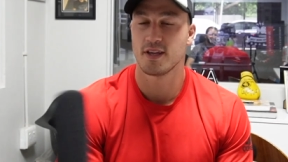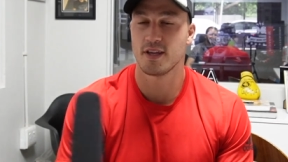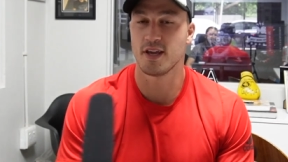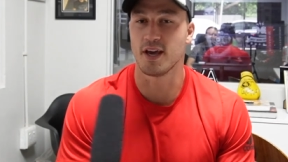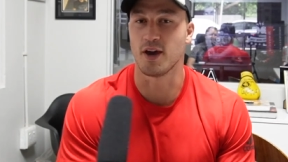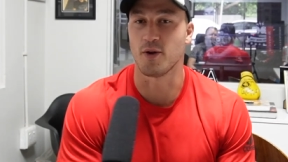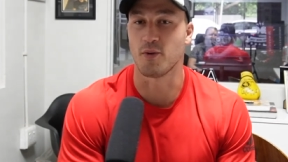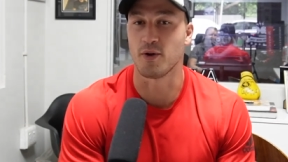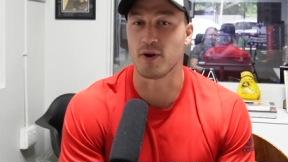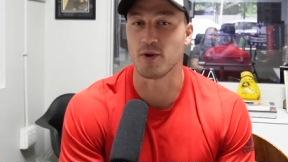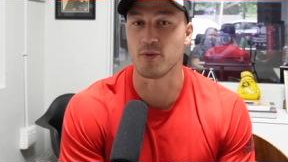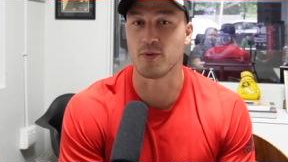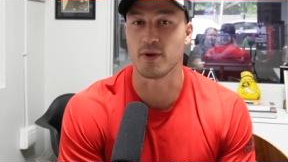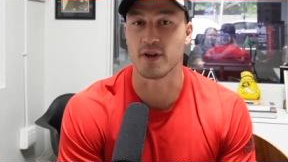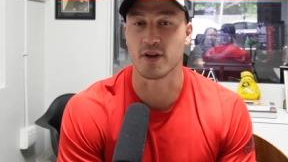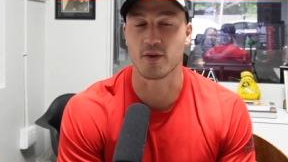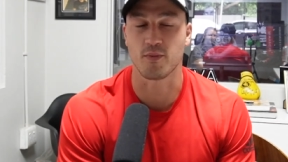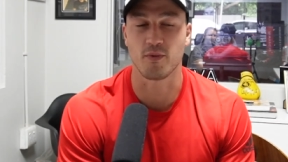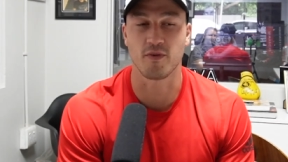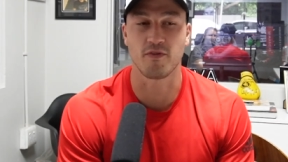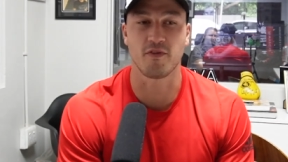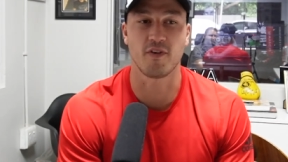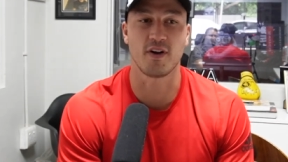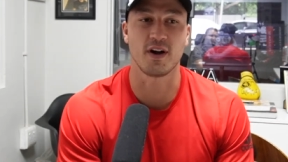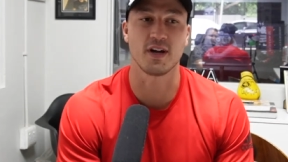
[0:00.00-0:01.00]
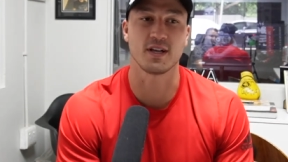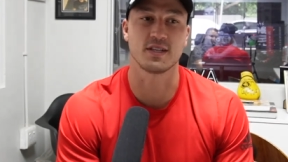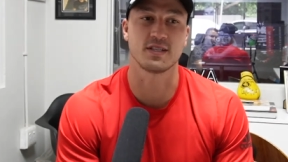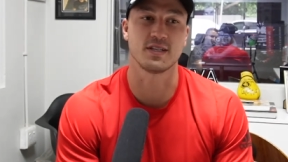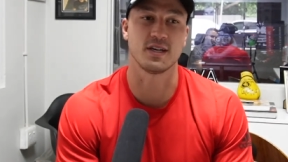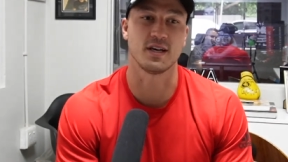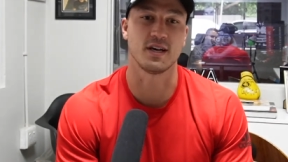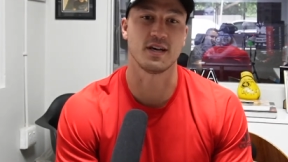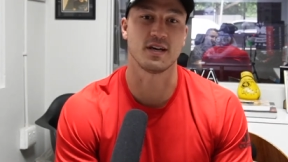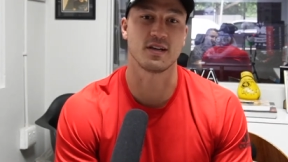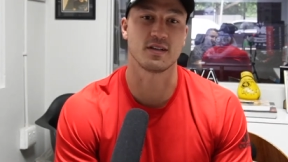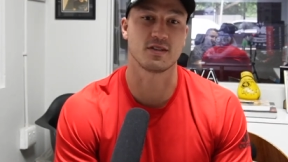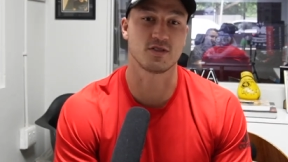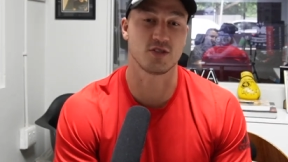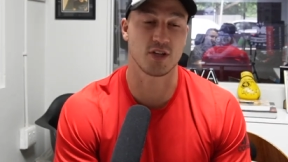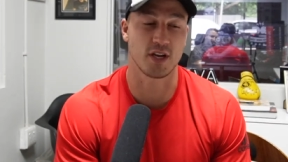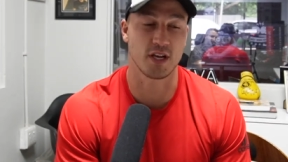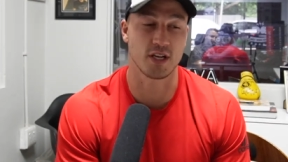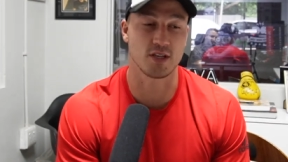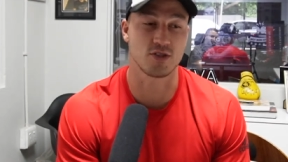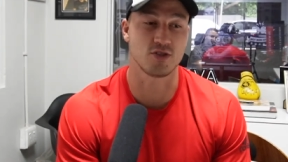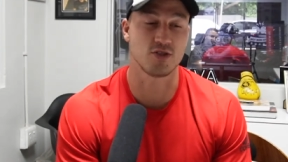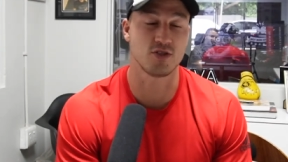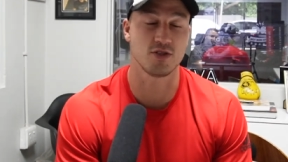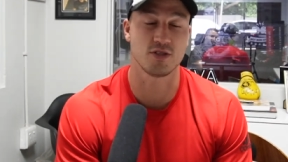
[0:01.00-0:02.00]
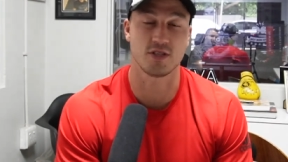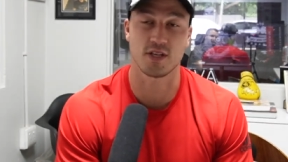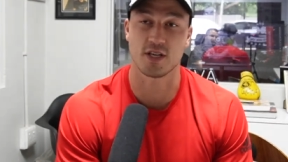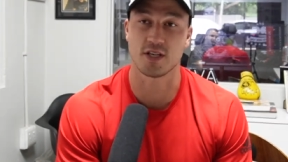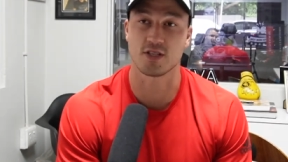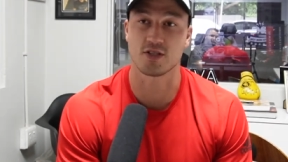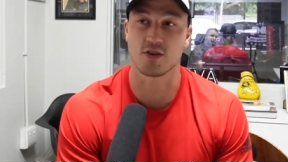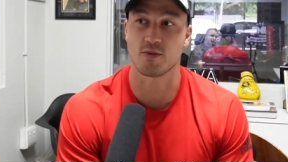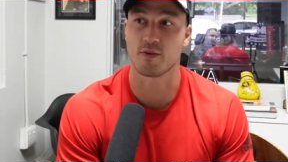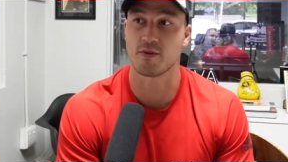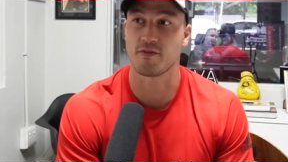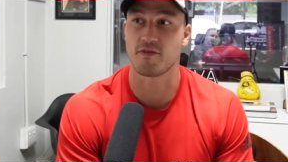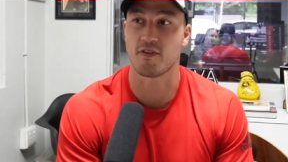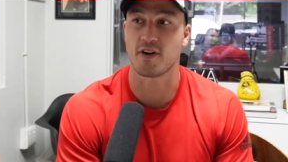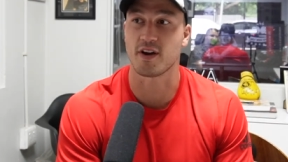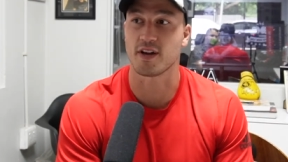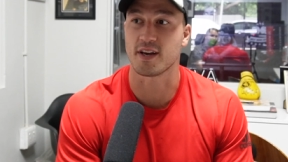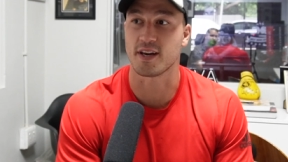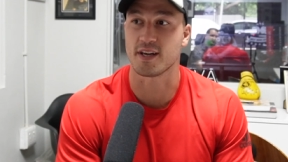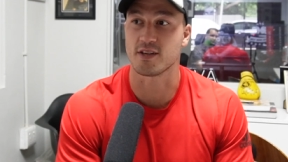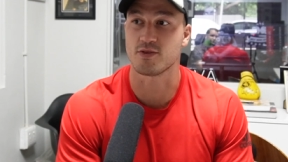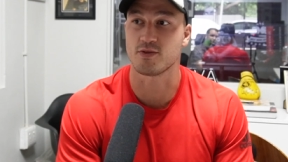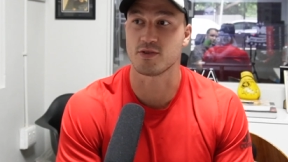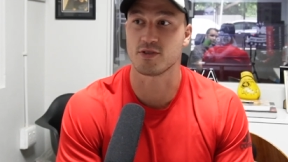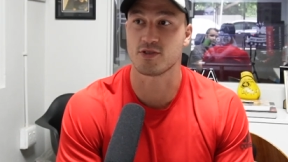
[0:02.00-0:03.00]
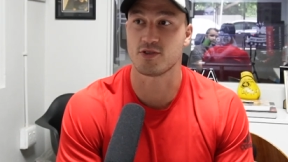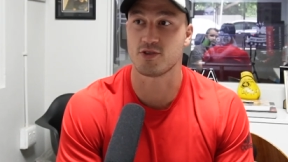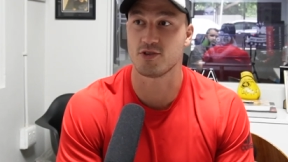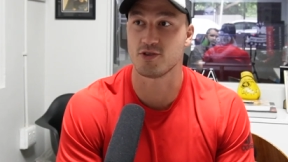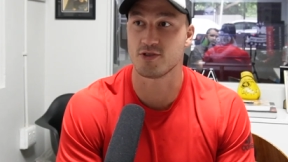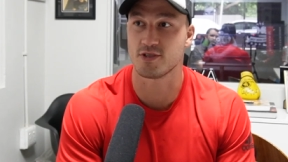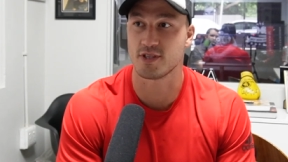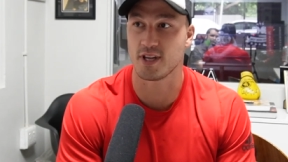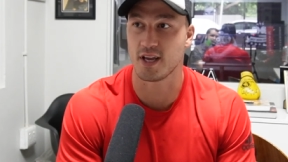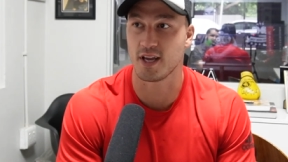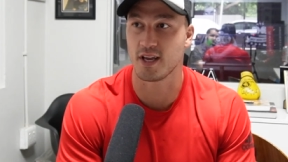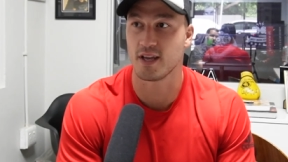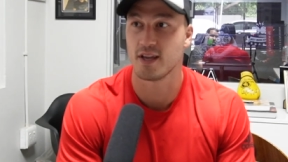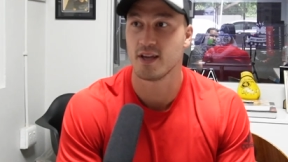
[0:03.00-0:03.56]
Yeah, 1 week. We fight today's Tuesday, so we fight next week Tuesday.